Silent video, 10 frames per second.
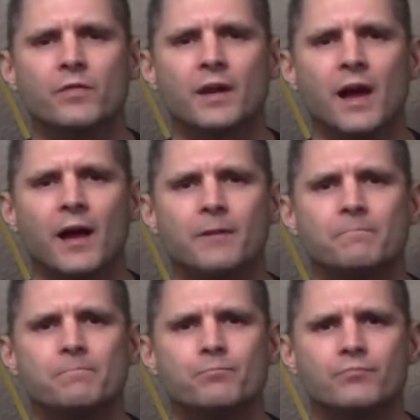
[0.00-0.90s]
on.
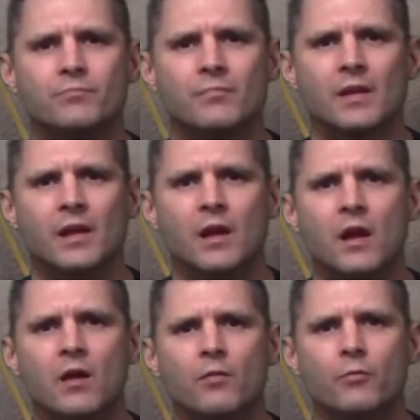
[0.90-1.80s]

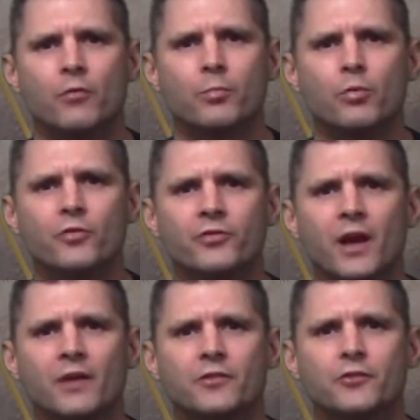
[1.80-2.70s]
For pool
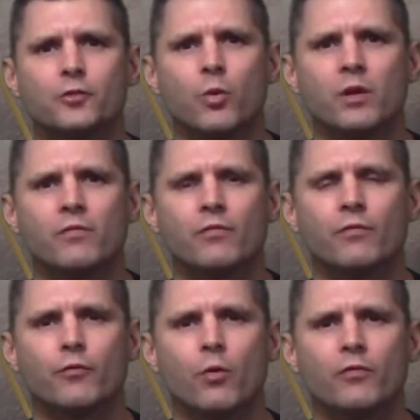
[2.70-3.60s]
sizes
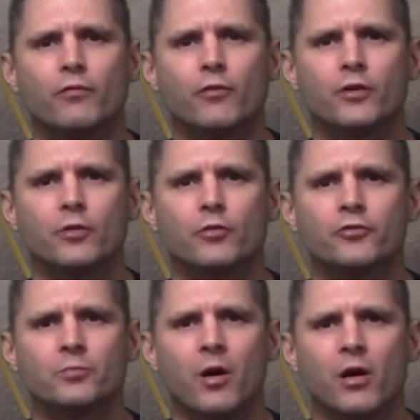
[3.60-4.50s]
24 foot or
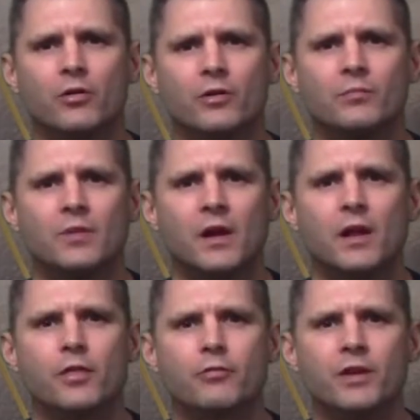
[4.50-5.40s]
smaller,
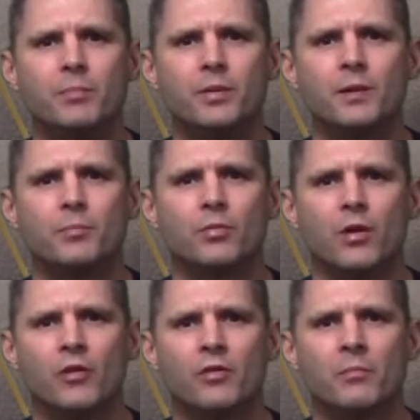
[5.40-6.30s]
3 people
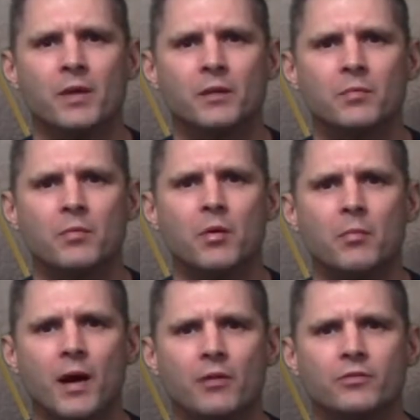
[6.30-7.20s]
are the minimum
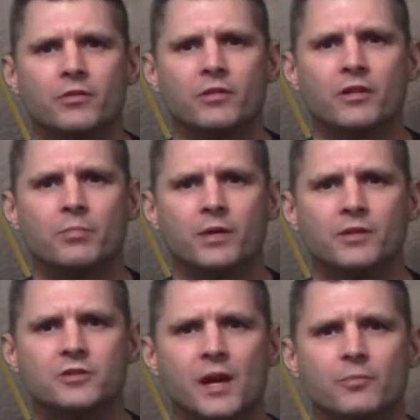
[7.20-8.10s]
amount to complete
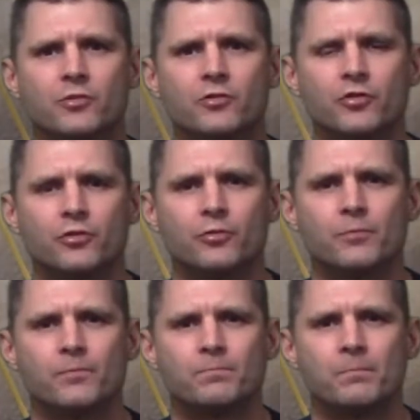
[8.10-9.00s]
Chapter 2.
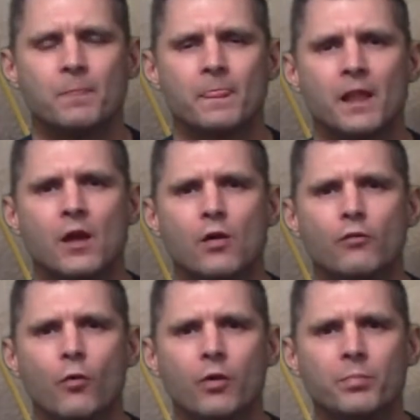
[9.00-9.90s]

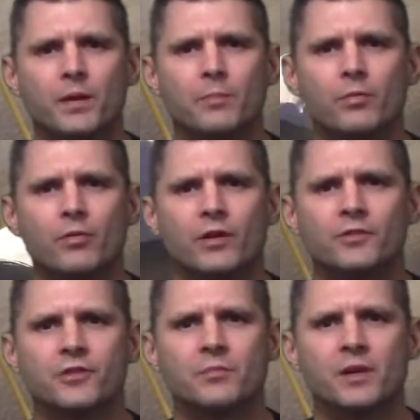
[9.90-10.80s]
4 people is
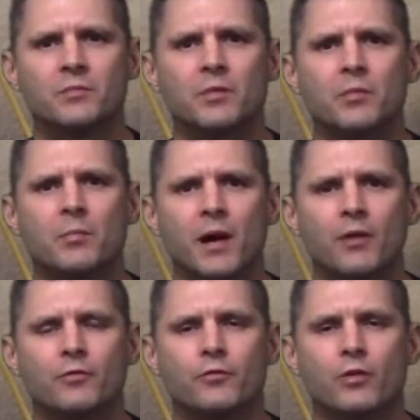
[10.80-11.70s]
the minimum
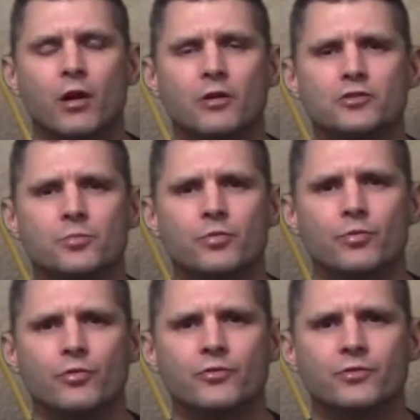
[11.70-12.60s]
amount for larger
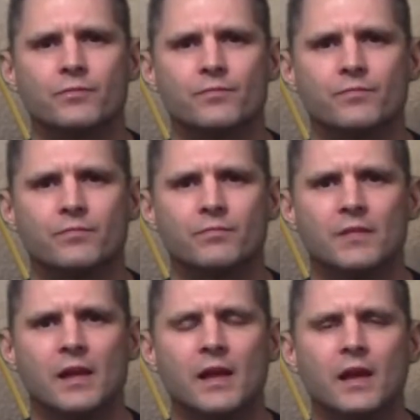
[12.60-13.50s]
pools.
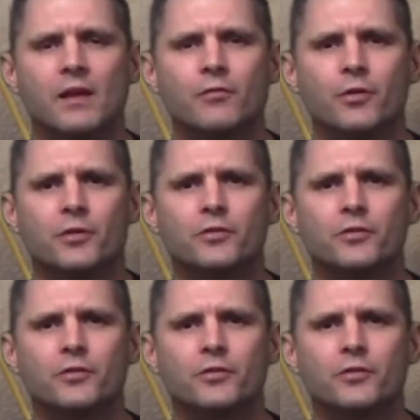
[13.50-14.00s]
If there is